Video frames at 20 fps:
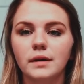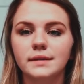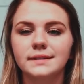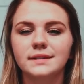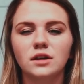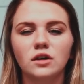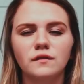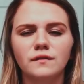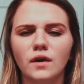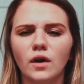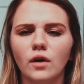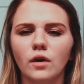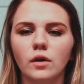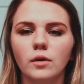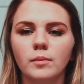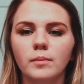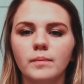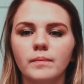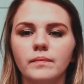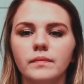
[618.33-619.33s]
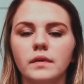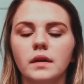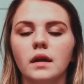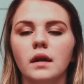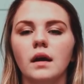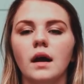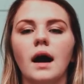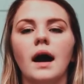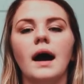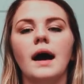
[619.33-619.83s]
self-harm.
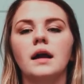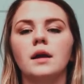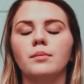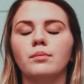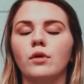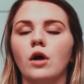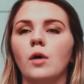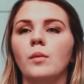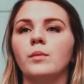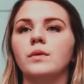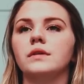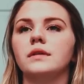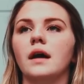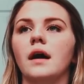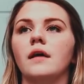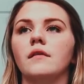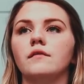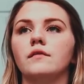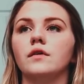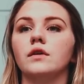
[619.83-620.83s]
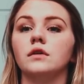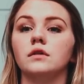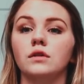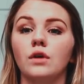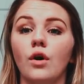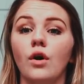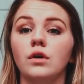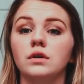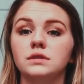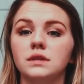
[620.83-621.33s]
I had a problem with that for a
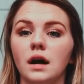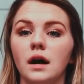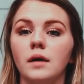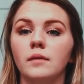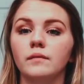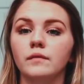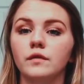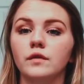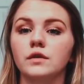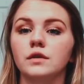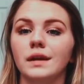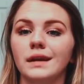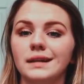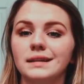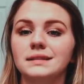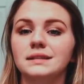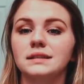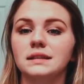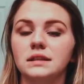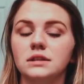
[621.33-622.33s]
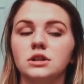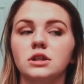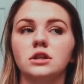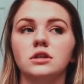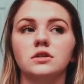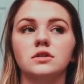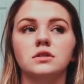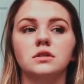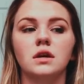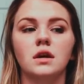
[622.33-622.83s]
long time, for like 6
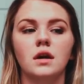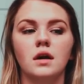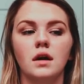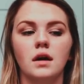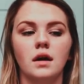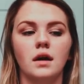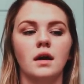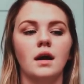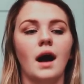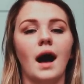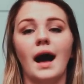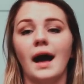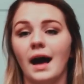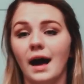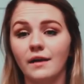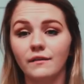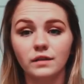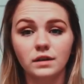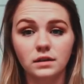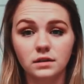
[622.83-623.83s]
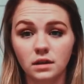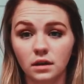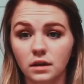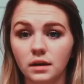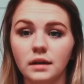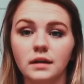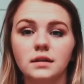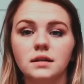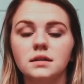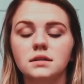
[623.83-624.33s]
years. I haven't done
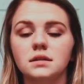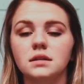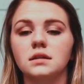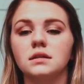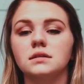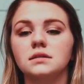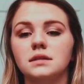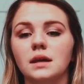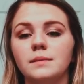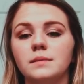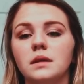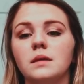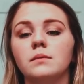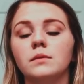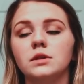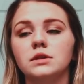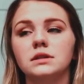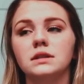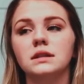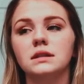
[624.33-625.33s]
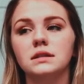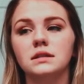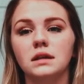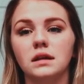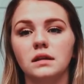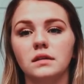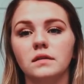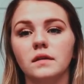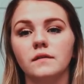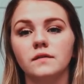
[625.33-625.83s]
it since September
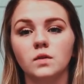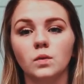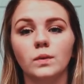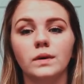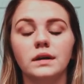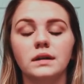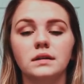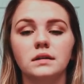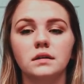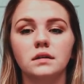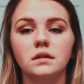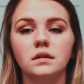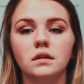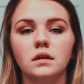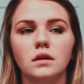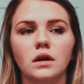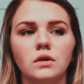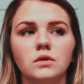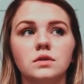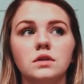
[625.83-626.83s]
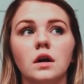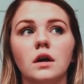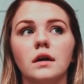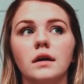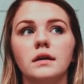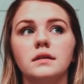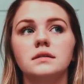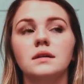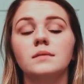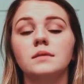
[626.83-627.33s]
17th of
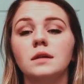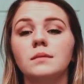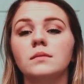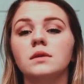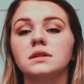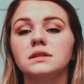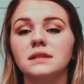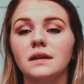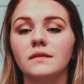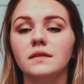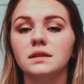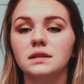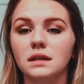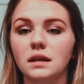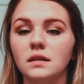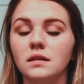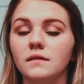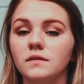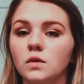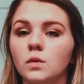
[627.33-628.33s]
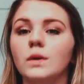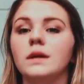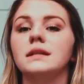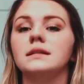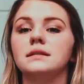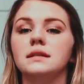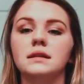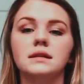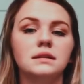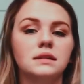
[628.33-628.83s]

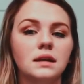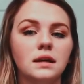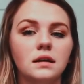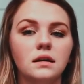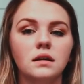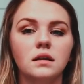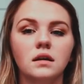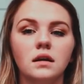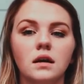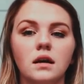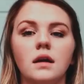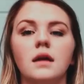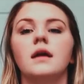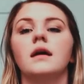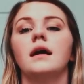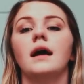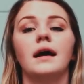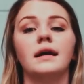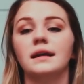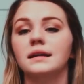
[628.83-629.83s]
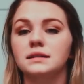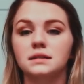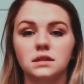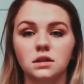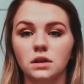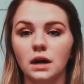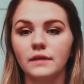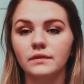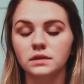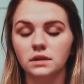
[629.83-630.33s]
2016, and I
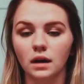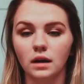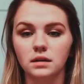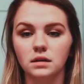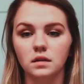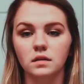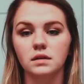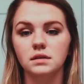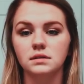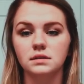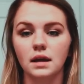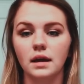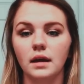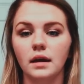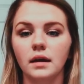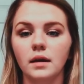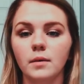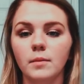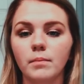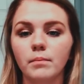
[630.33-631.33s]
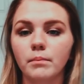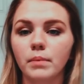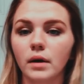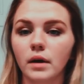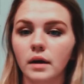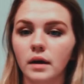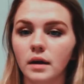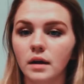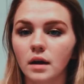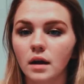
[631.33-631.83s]
still haven't done it to this day,
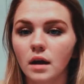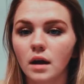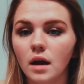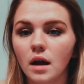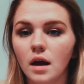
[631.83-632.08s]
but